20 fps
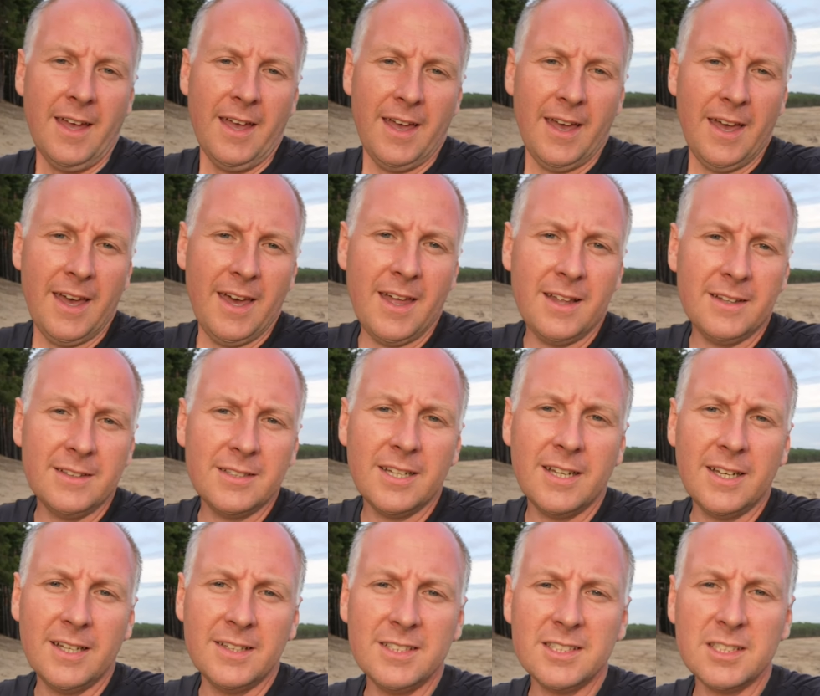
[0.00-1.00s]
And
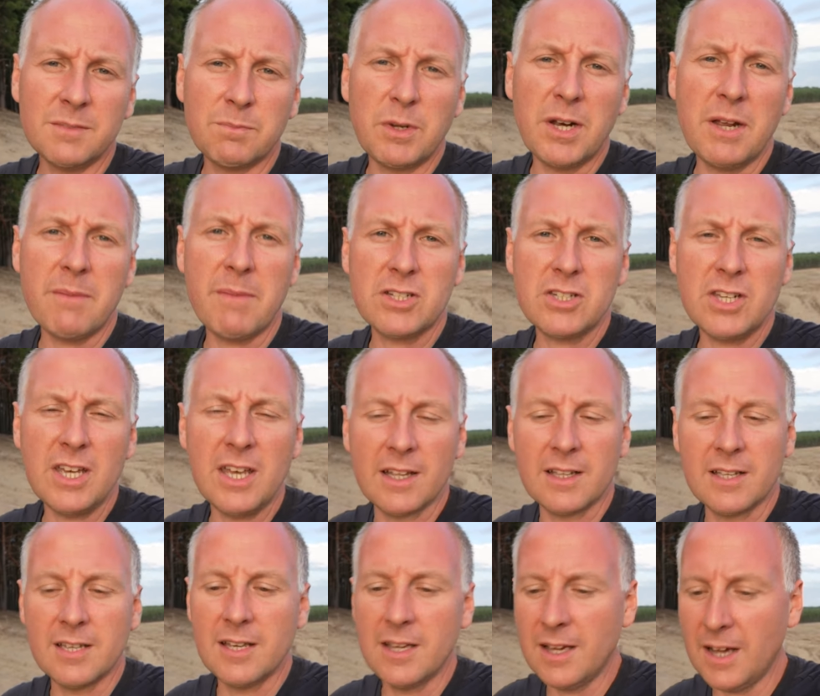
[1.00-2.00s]
this is pretty much
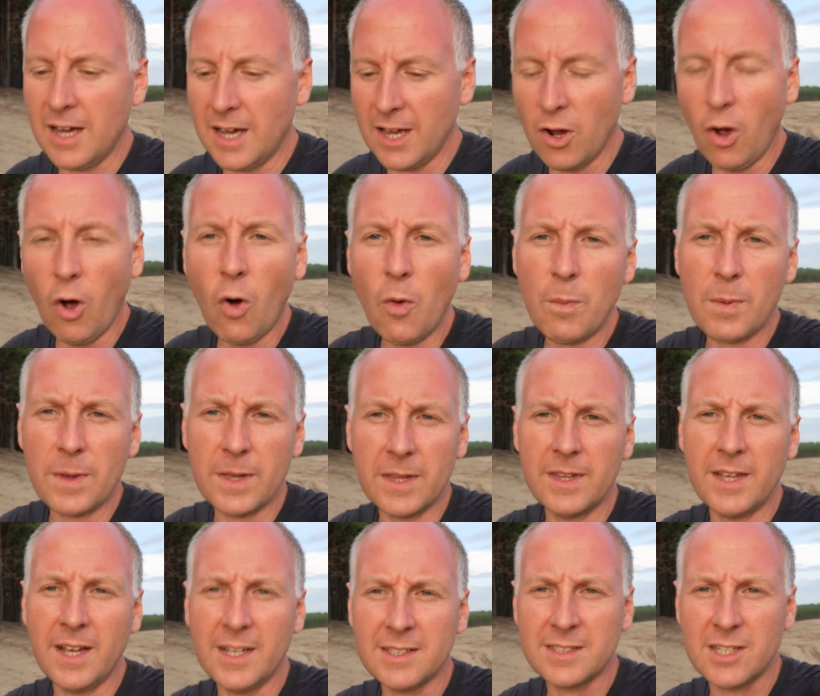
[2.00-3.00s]
it. I hope
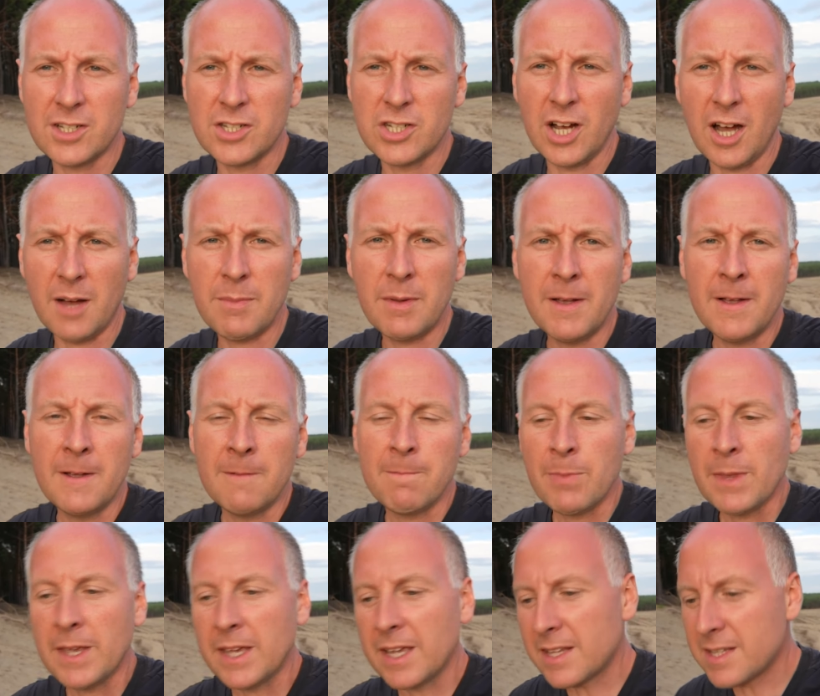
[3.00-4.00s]
it does the job.
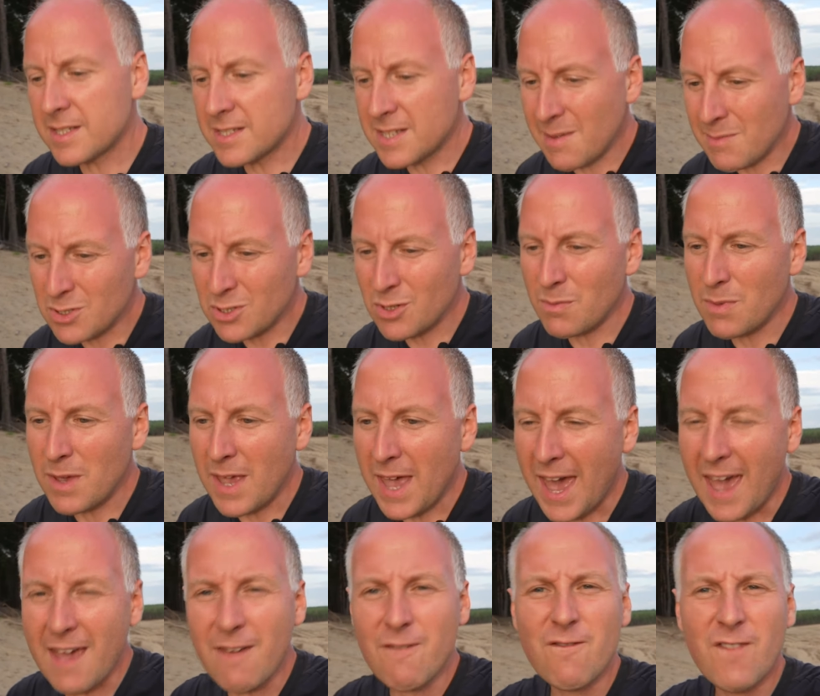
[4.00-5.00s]
It seems to be
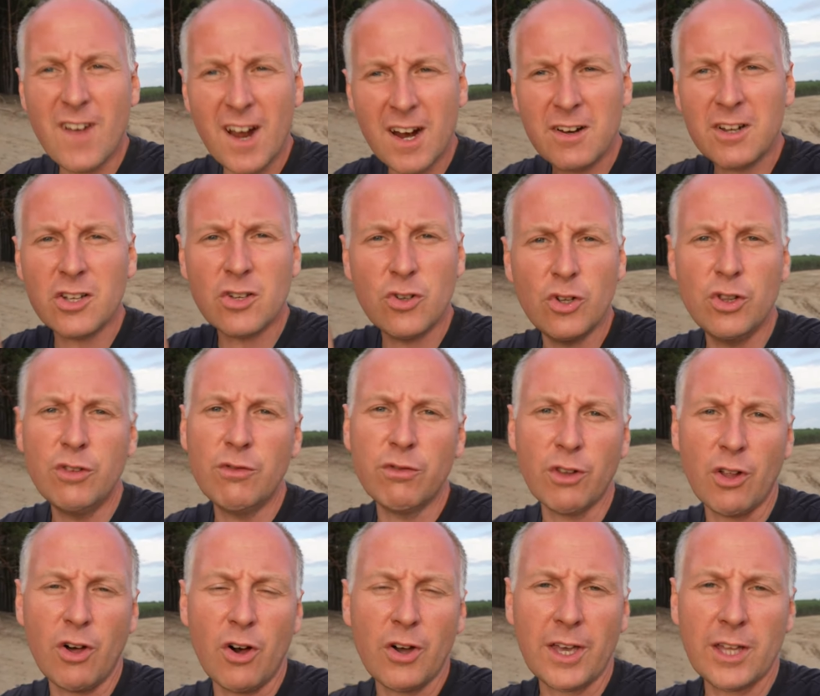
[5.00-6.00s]
a very good
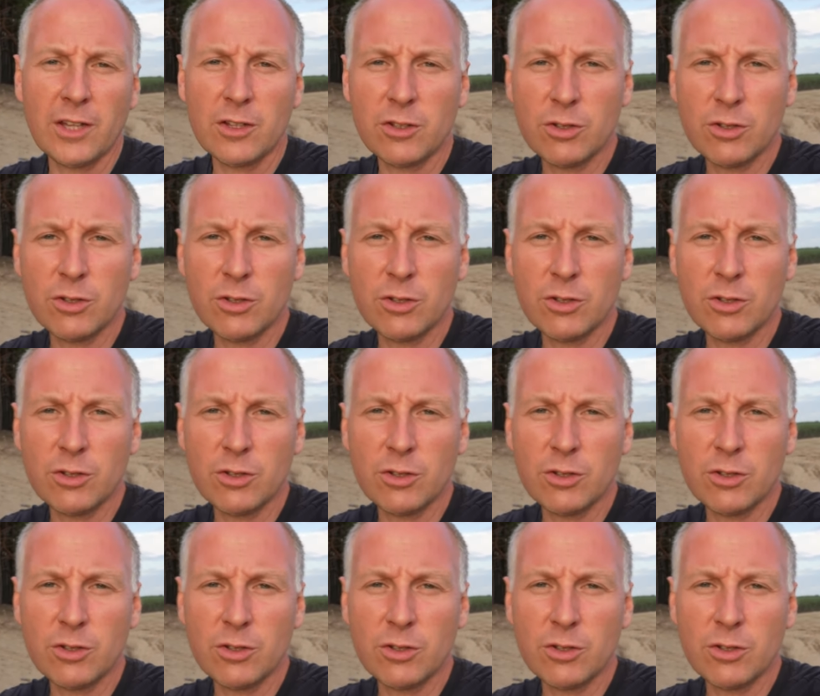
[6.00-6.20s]
vlogging